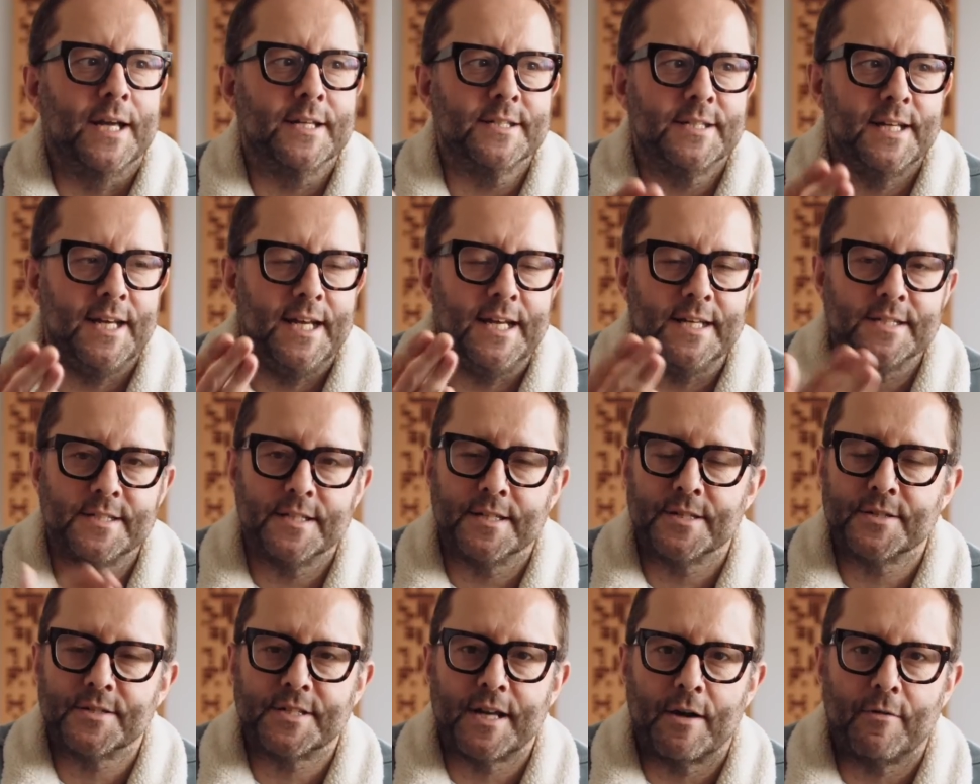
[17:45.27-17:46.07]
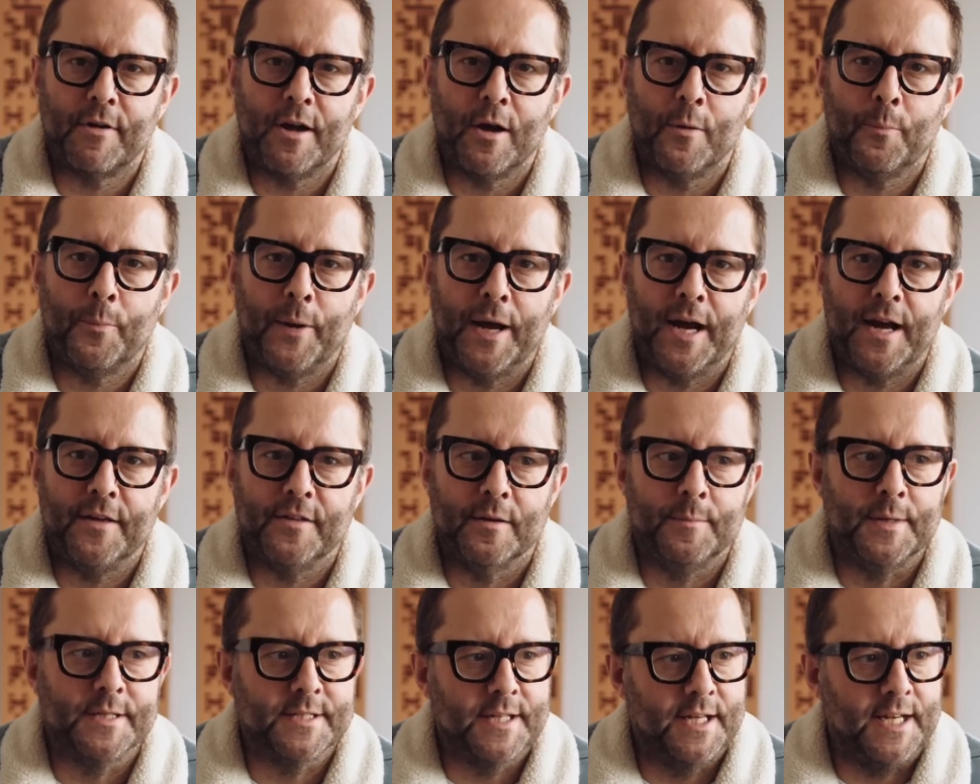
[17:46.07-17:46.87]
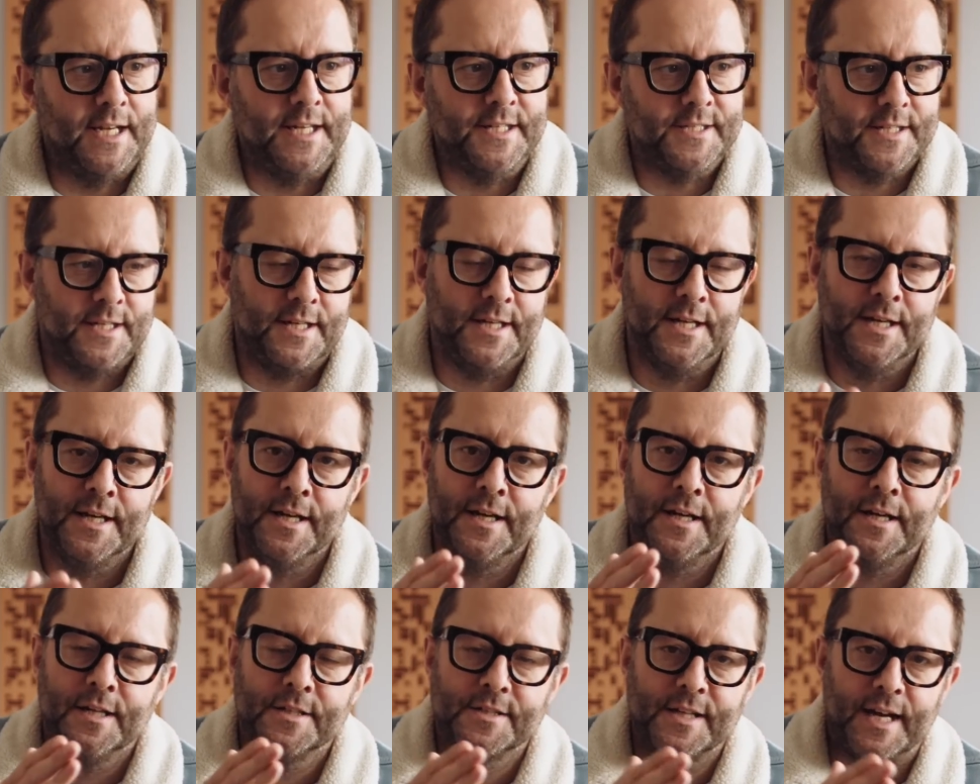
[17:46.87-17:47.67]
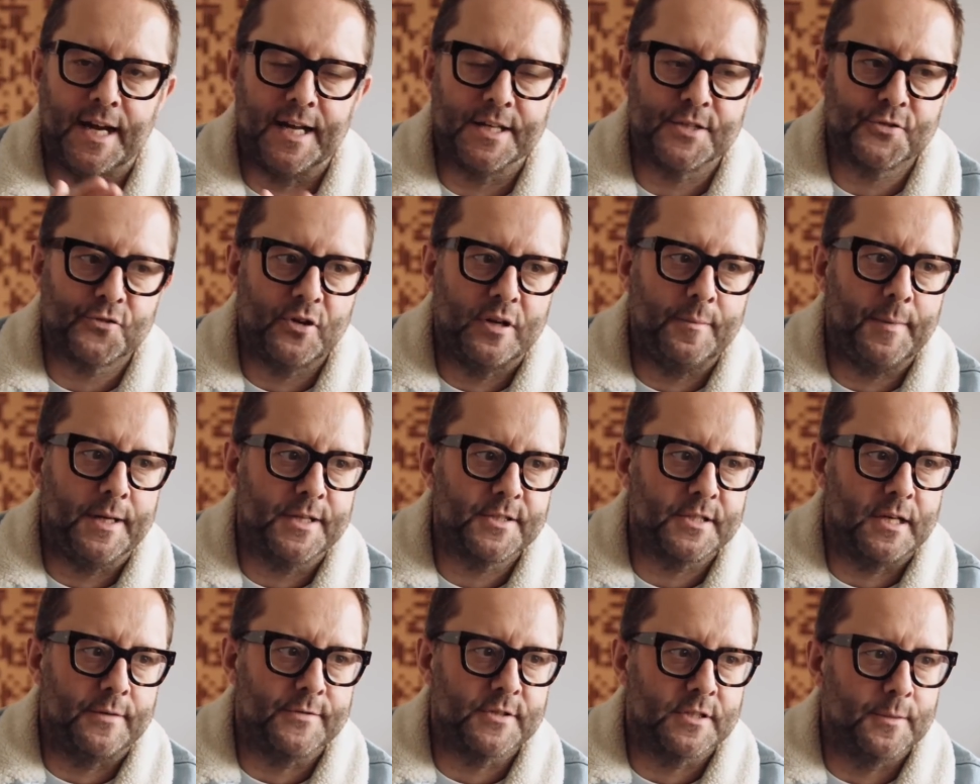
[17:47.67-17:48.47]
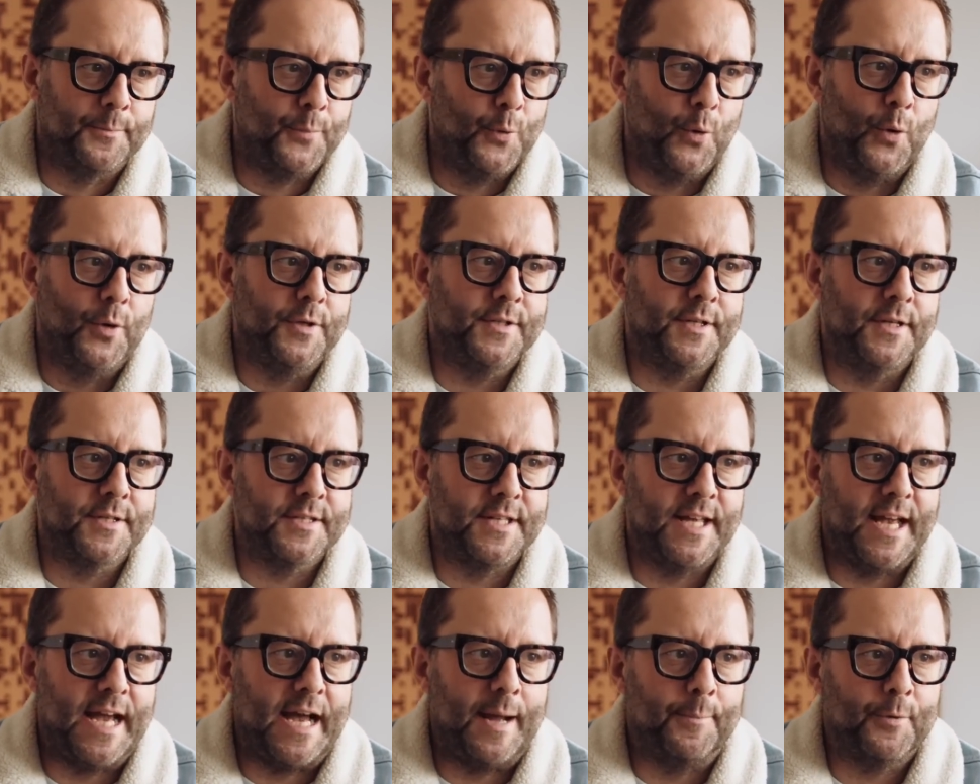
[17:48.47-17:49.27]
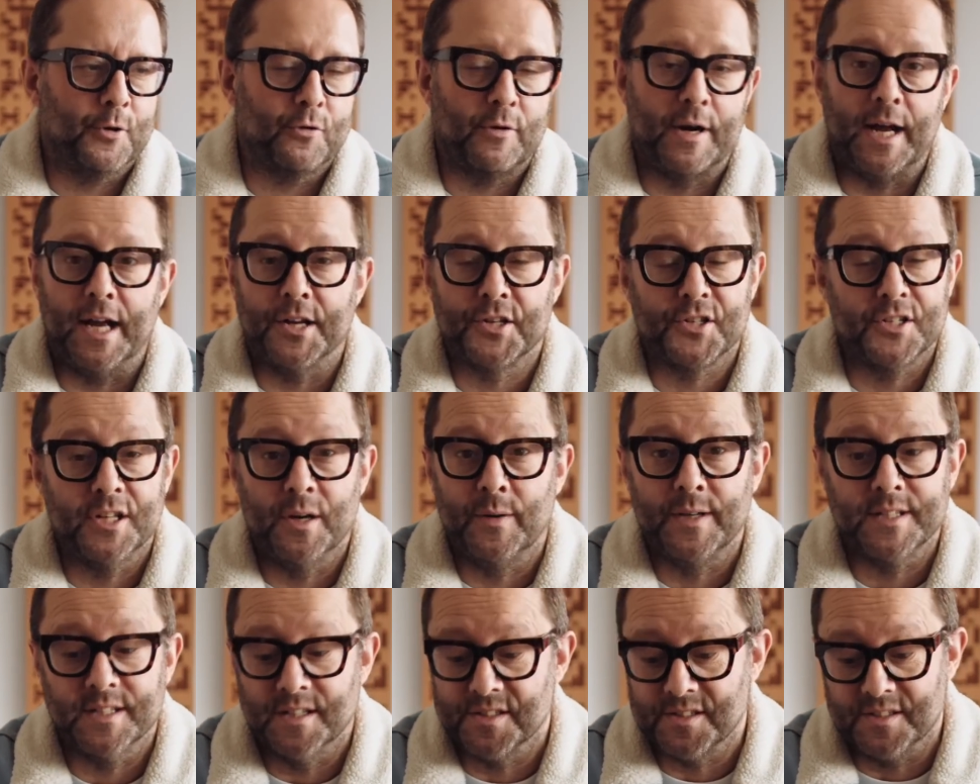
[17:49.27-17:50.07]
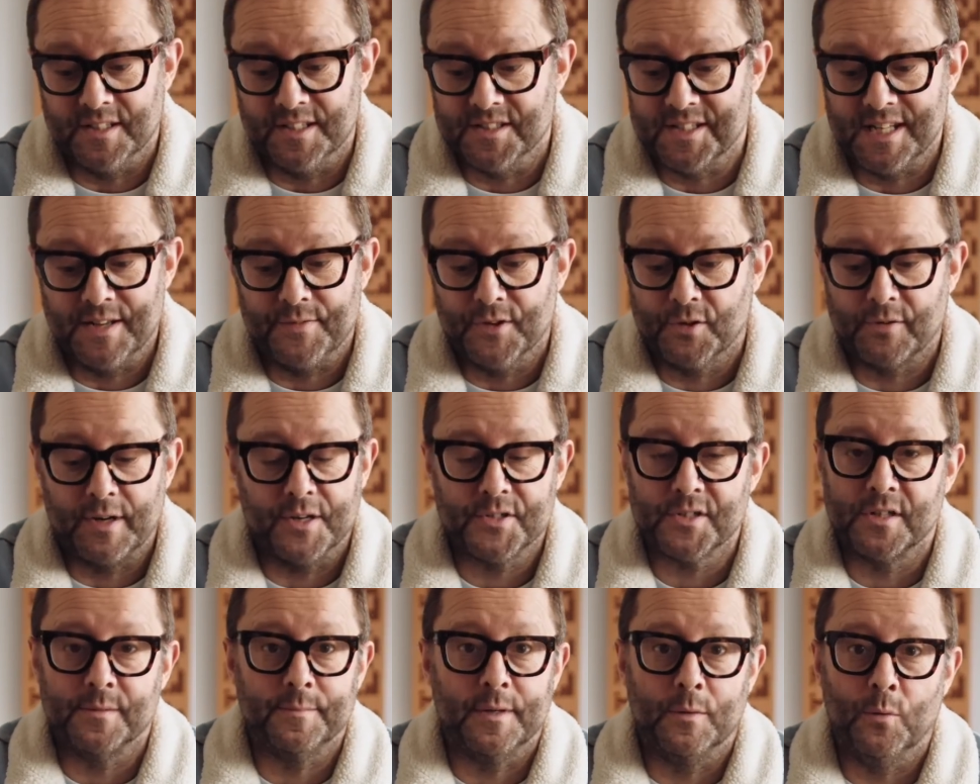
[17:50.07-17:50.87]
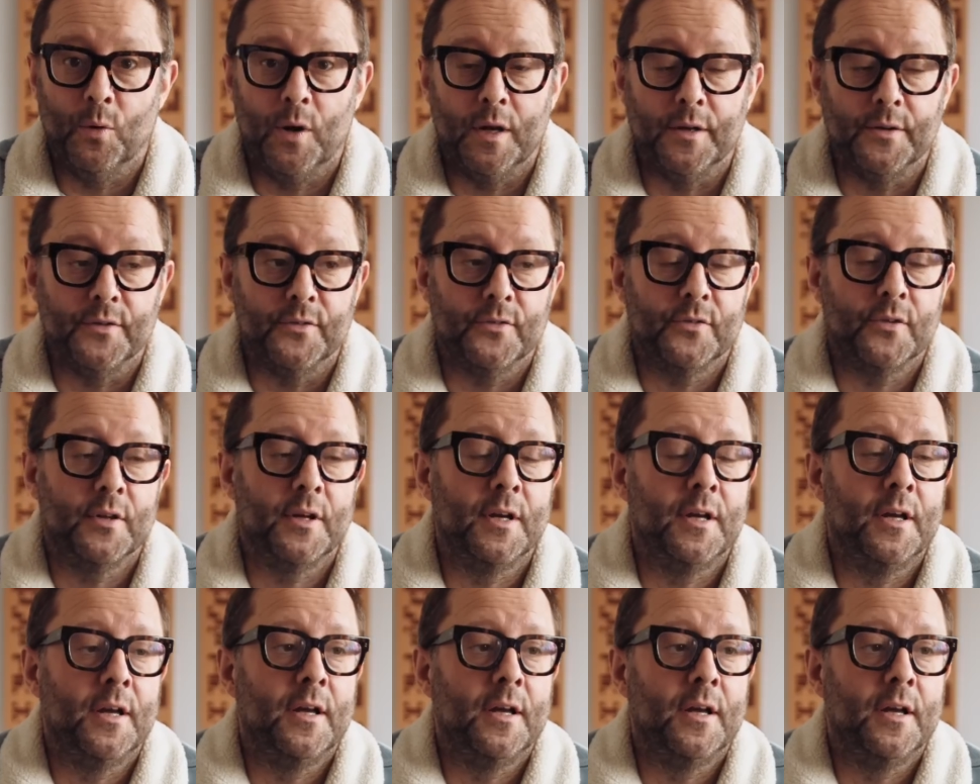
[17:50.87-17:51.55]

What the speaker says: Is it easy to stereo pair them? Is it easy to add streaming service support? Does the app crash? No, it doesn't. It's never crashed on me once.